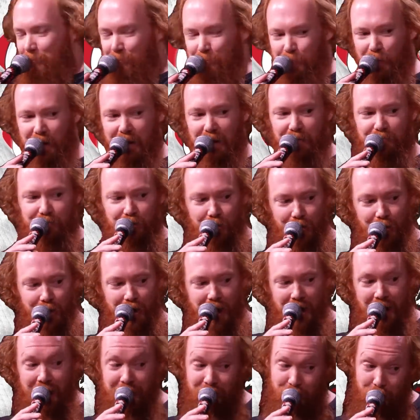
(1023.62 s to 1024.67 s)
but if you're
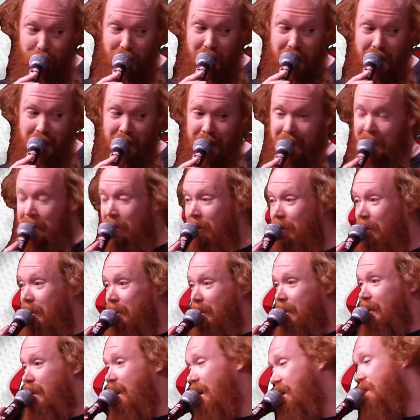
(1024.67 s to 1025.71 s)
hungry,
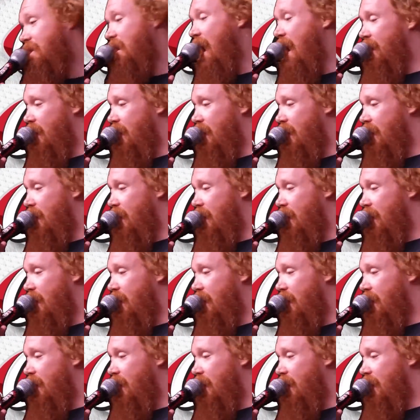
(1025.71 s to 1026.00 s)
get that